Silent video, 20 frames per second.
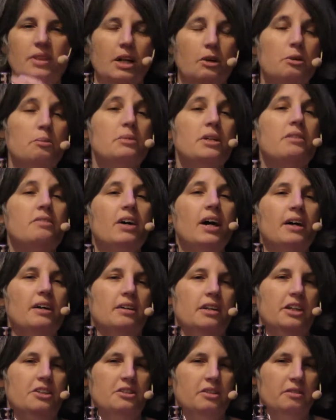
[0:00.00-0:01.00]
That would be a
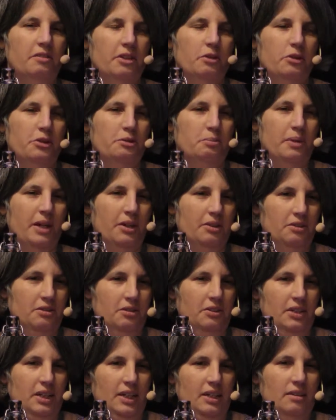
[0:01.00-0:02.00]
violation of the respect
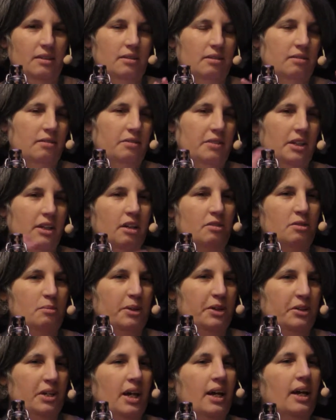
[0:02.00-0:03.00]
duty. If the
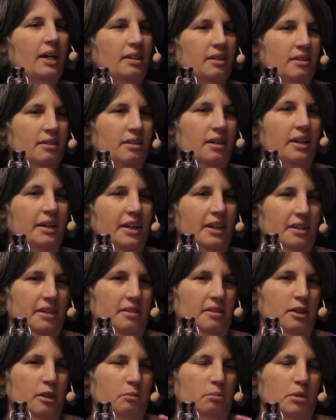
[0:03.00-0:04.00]
government hadn't done
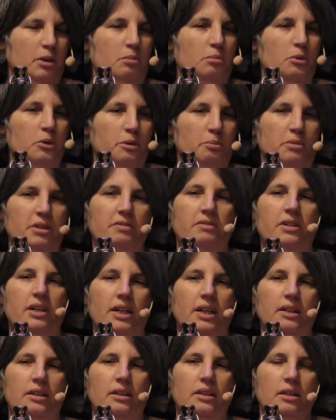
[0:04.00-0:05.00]
anything, people would be
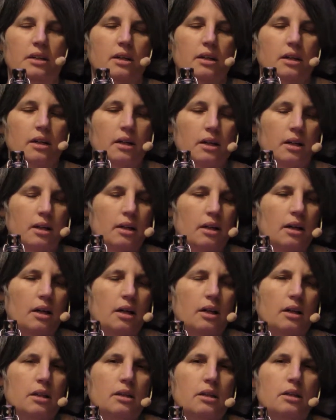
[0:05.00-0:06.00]
fine.
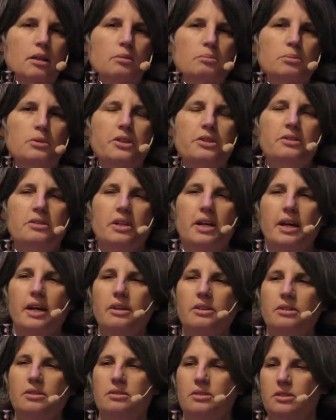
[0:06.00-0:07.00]
The
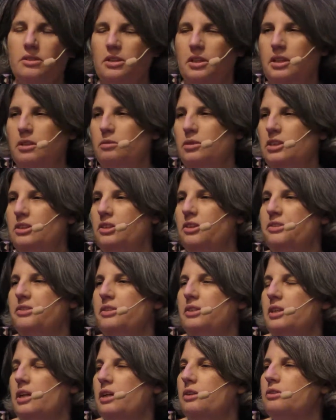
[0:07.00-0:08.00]
protect duty, which
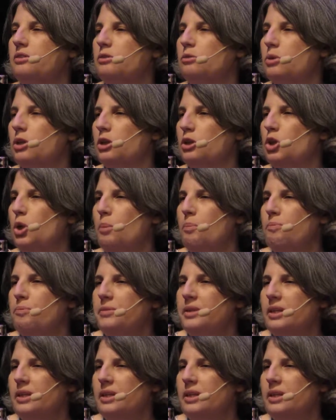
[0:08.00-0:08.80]
is the next one,